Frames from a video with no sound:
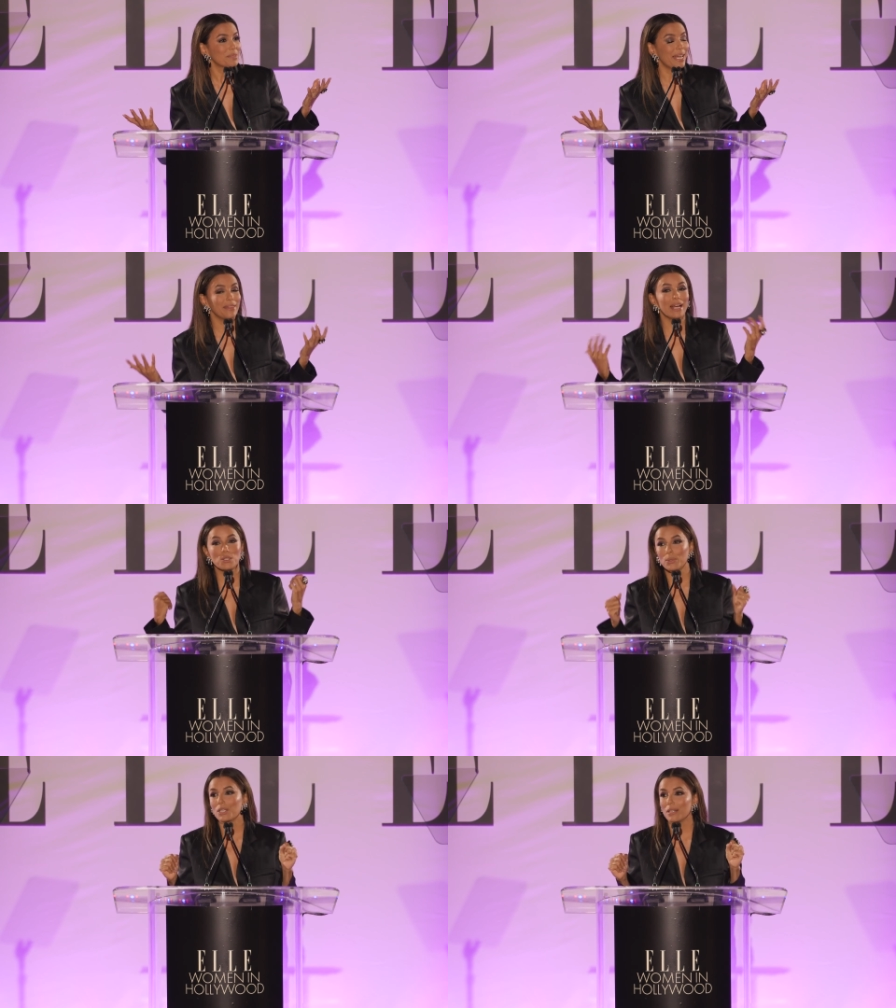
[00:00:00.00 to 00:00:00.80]
And
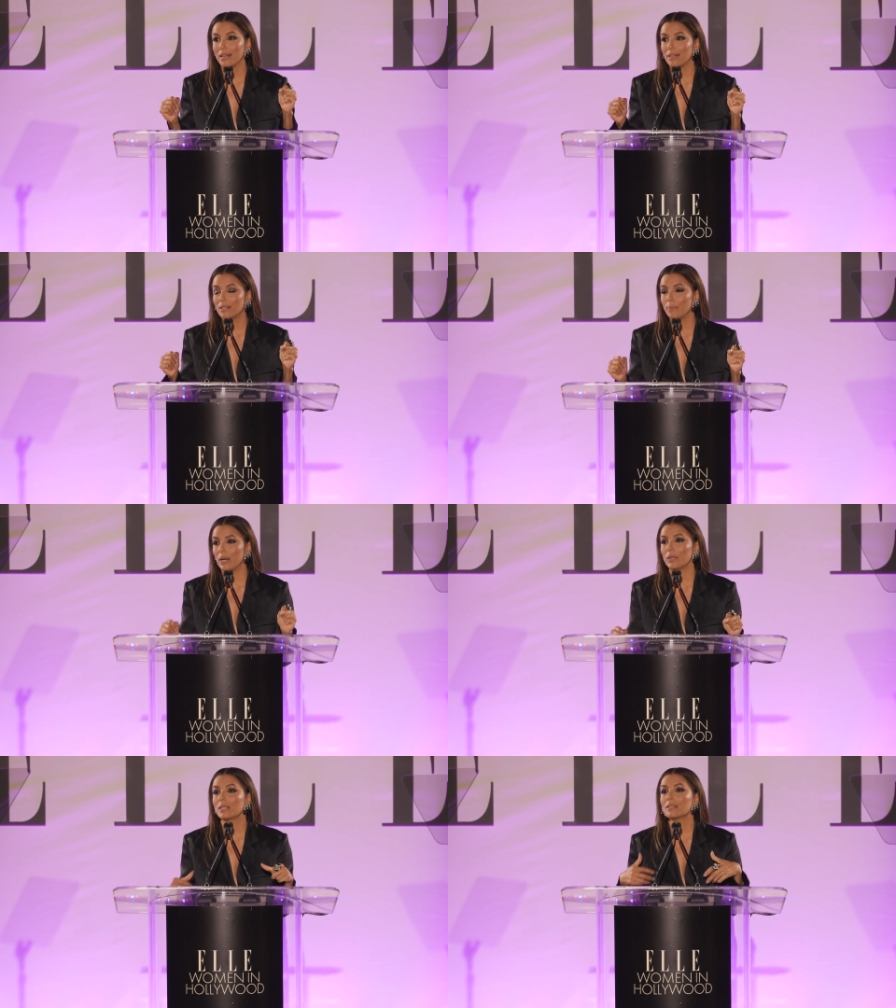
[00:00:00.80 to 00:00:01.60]
that's what tonight is
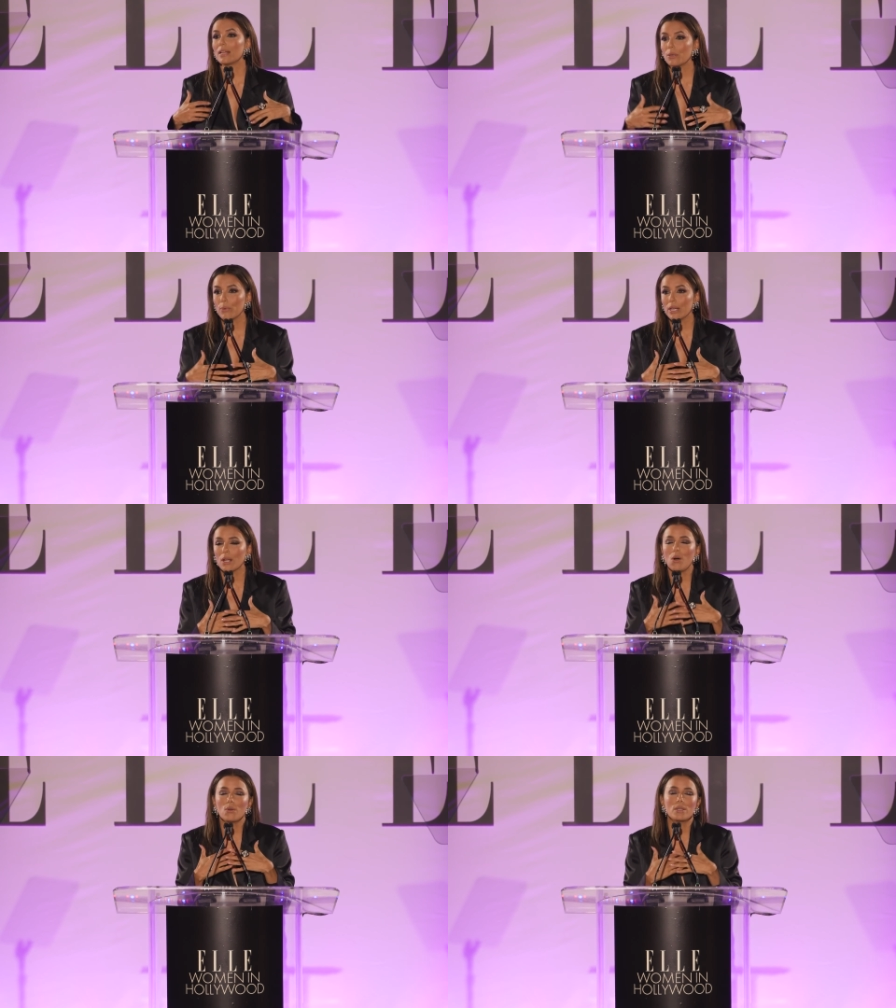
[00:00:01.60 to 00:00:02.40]
about, is
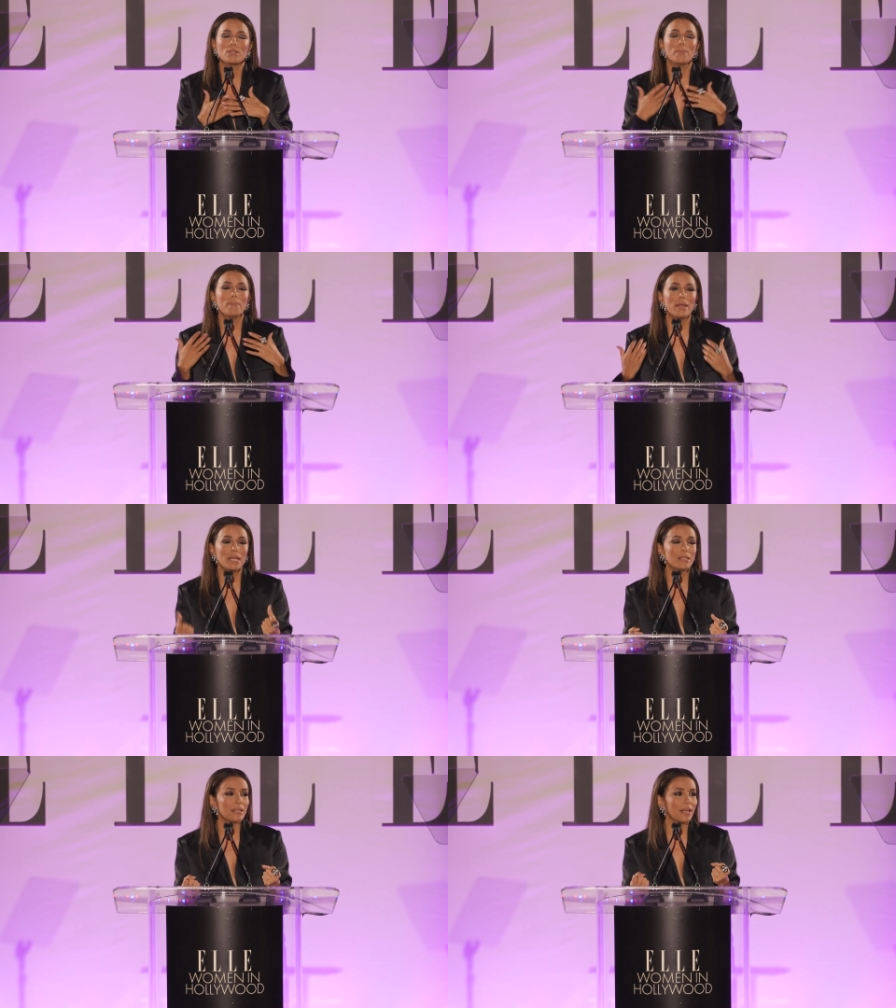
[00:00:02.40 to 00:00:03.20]
celebrating all these
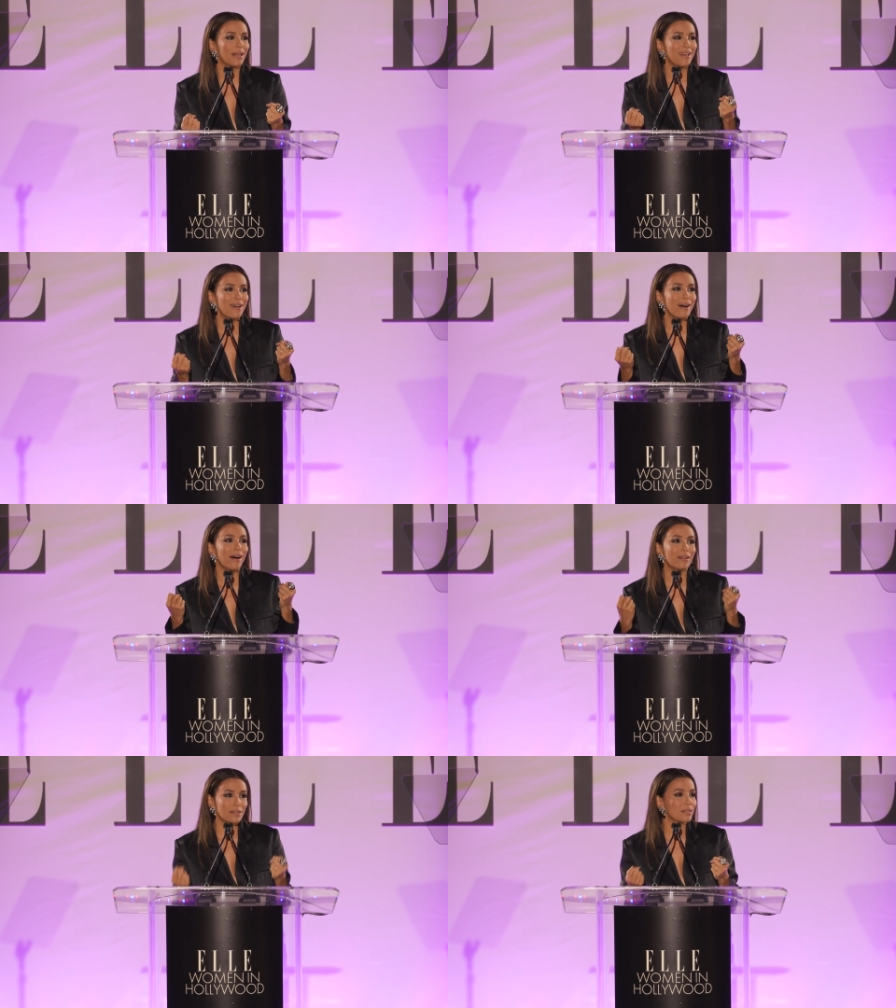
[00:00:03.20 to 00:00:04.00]
amazing,
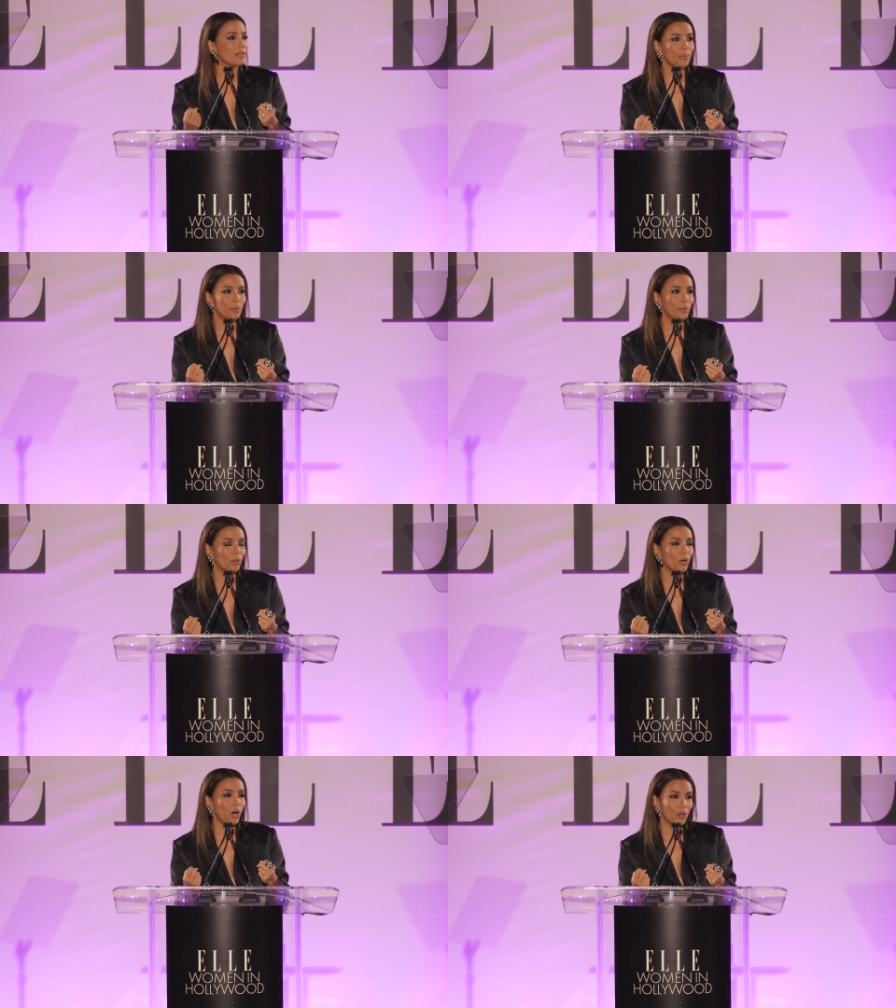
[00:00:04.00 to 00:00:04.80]

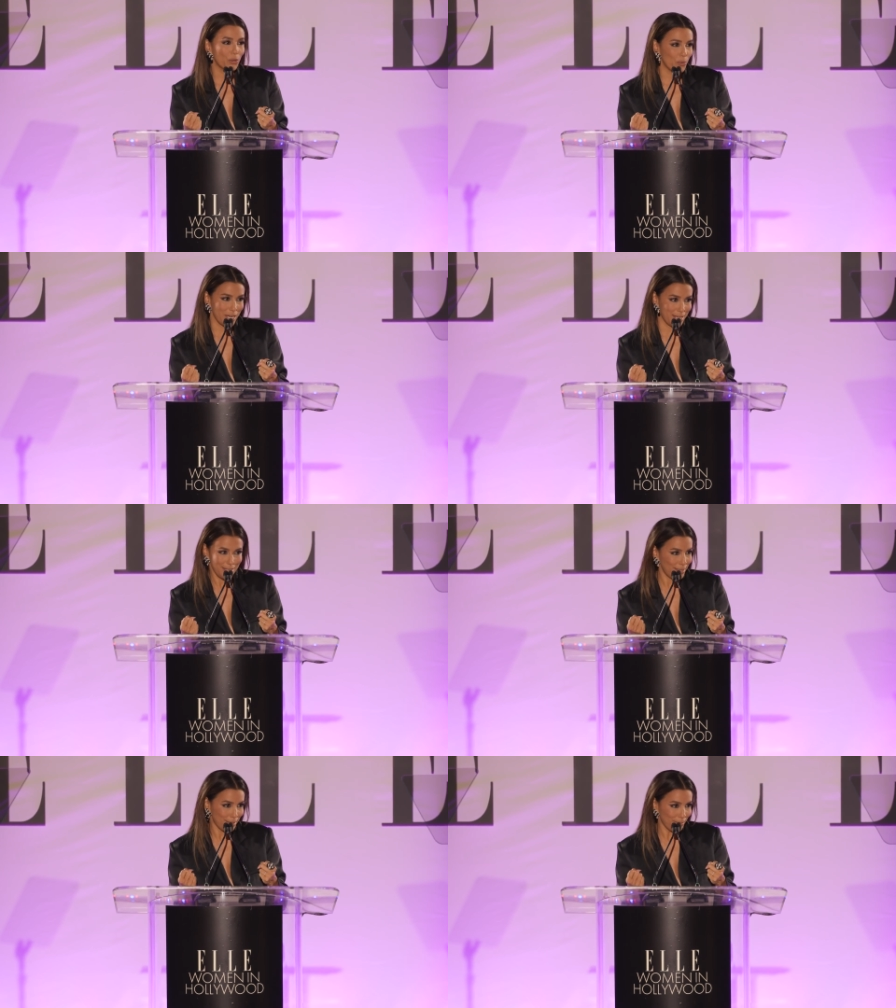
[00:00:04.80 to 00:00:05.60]
unstoppable
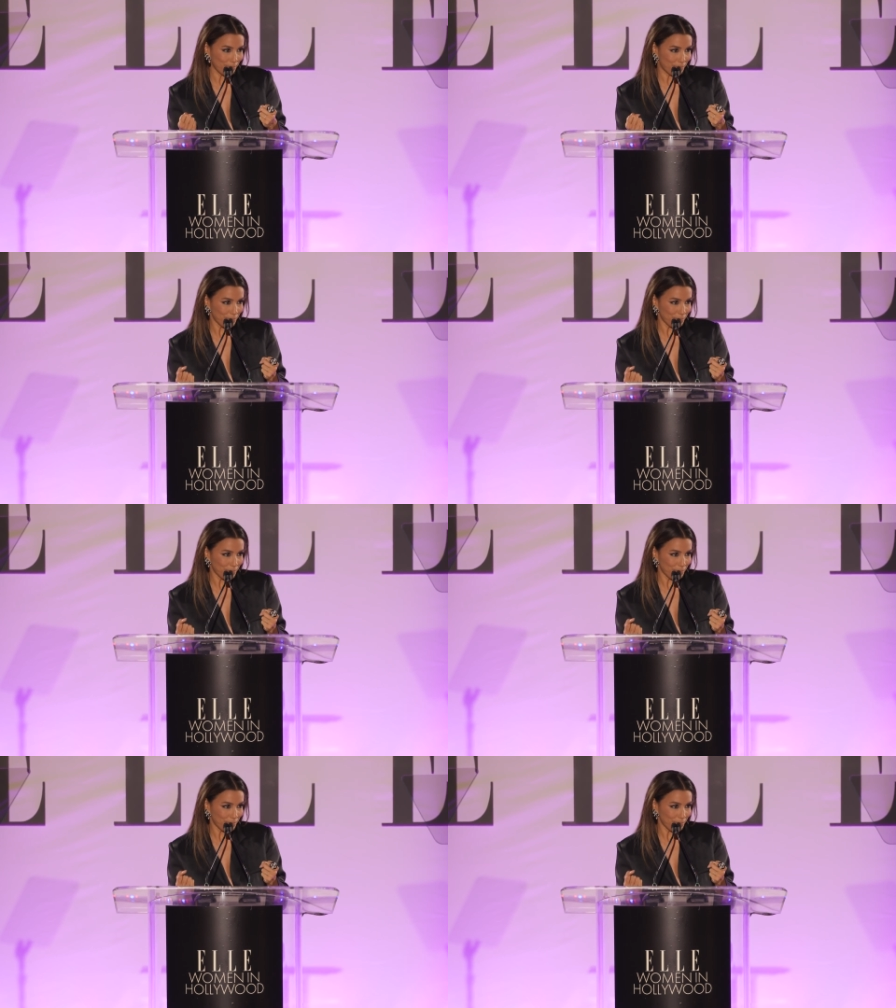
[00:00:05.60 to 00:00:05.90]
honorees.